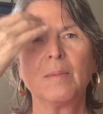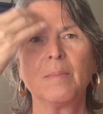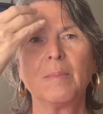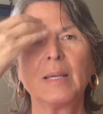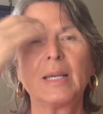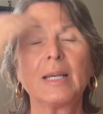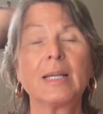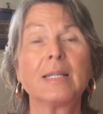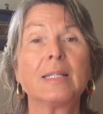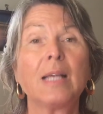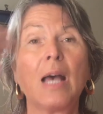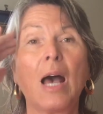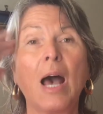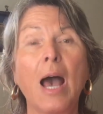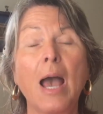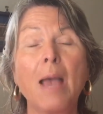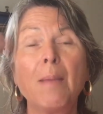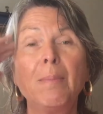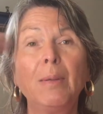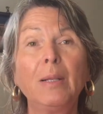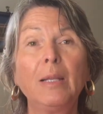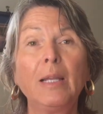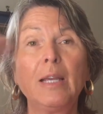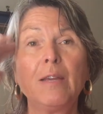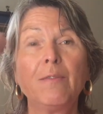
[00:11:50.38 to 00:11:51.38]
because I
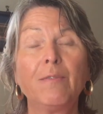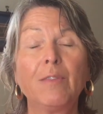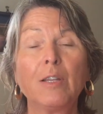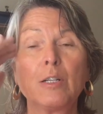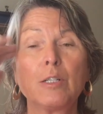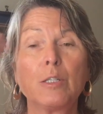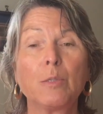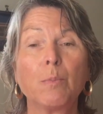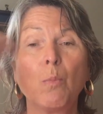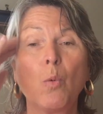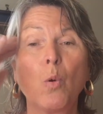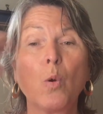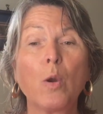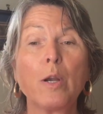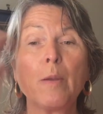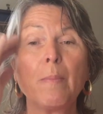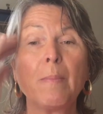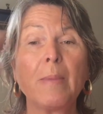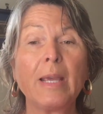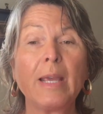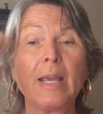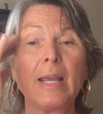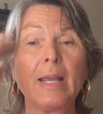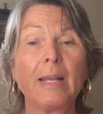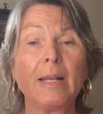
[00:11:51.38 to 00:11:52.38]
believe there's more to
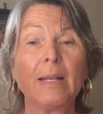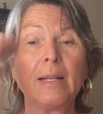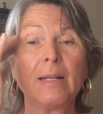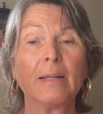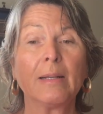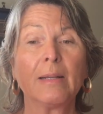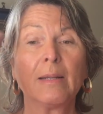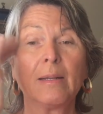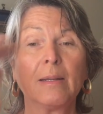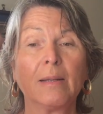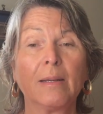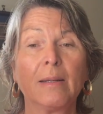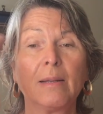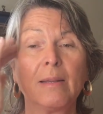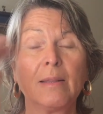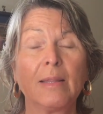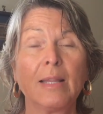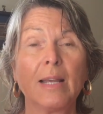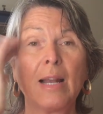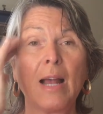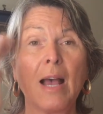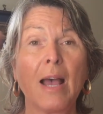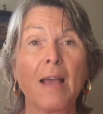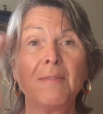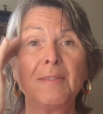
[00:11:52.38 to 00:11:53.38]
me
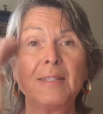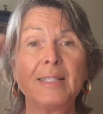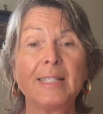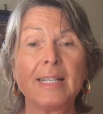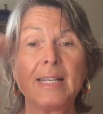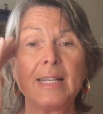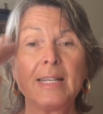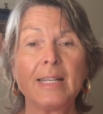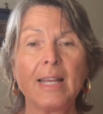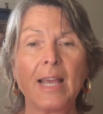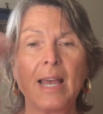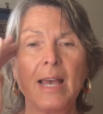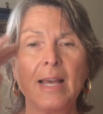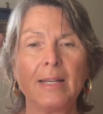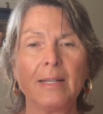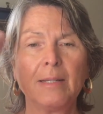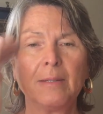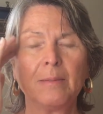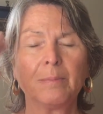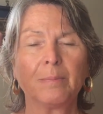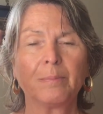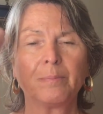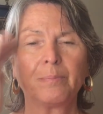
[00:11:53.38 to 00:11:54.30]
than I've seen yet,